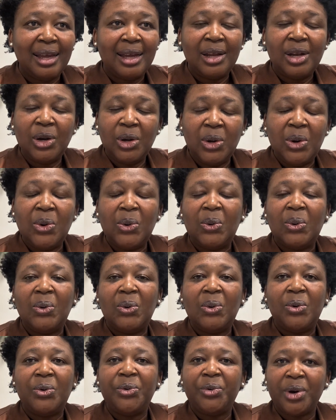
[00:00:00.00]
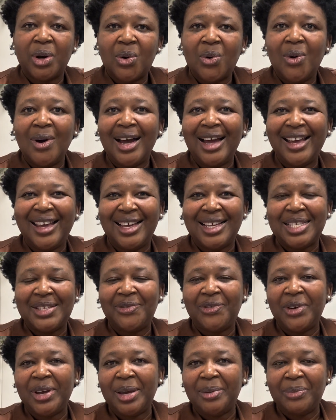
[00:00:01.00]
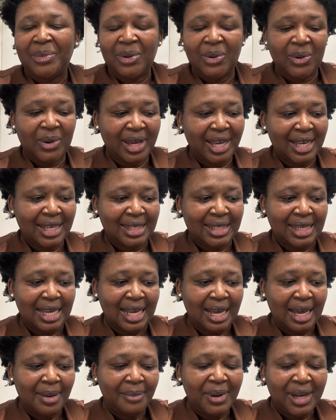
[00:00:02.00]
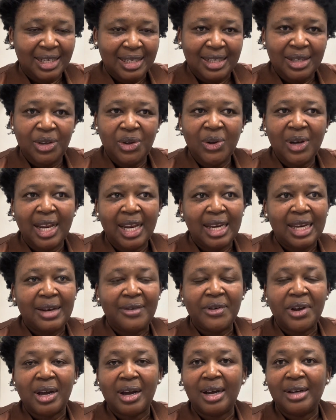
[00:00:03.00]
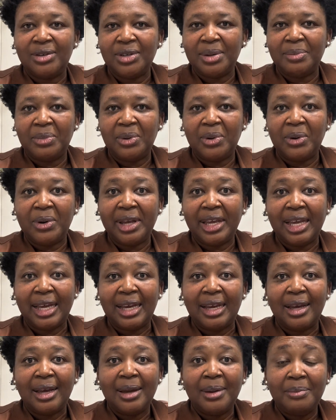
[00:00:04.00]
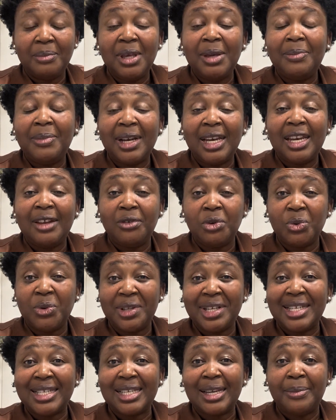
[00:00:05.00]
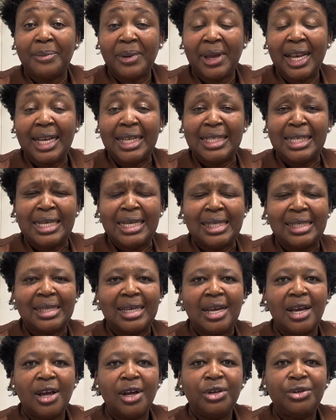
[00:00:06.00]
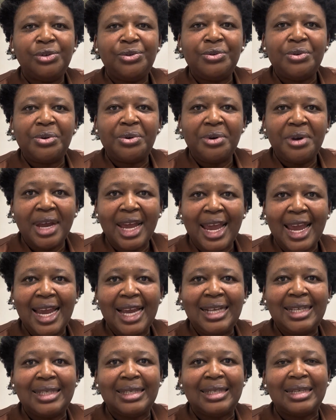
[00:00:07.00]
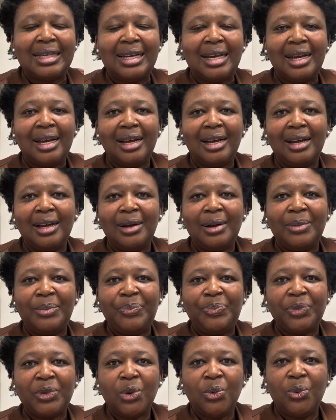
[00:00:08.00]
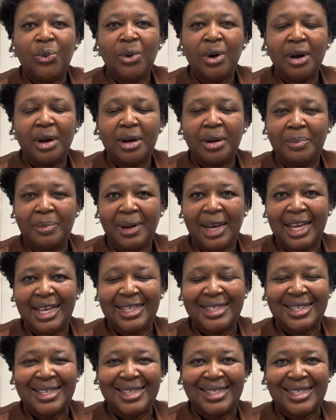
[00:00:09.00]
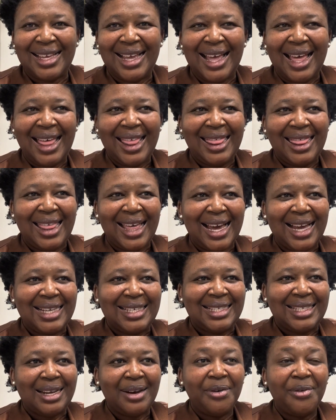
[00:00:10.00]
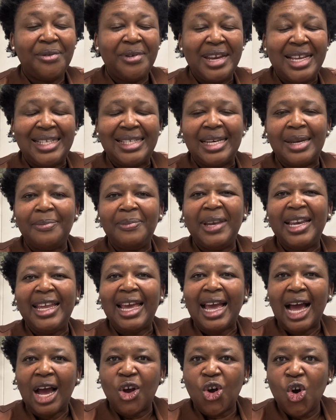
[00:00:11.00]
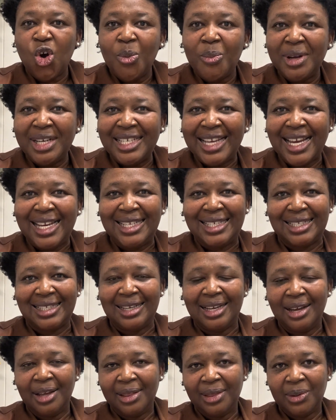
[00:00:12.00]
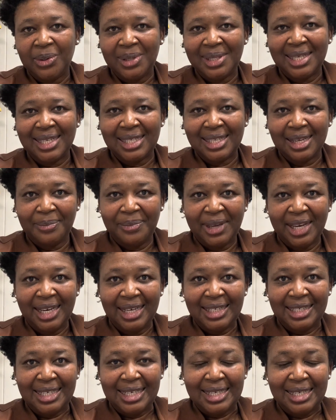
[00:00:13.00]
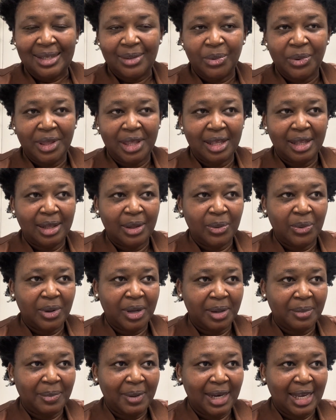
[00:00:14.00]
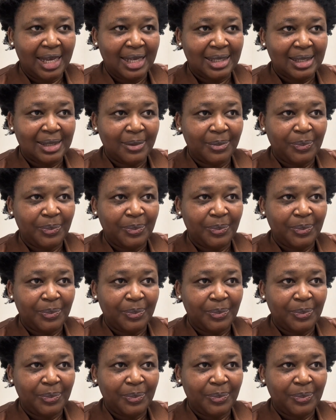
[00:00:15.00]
law requires for employers, particularly in regard to employing people living with disabilities, to create workplaces that reasonably accommodate those disabilities within the workplace.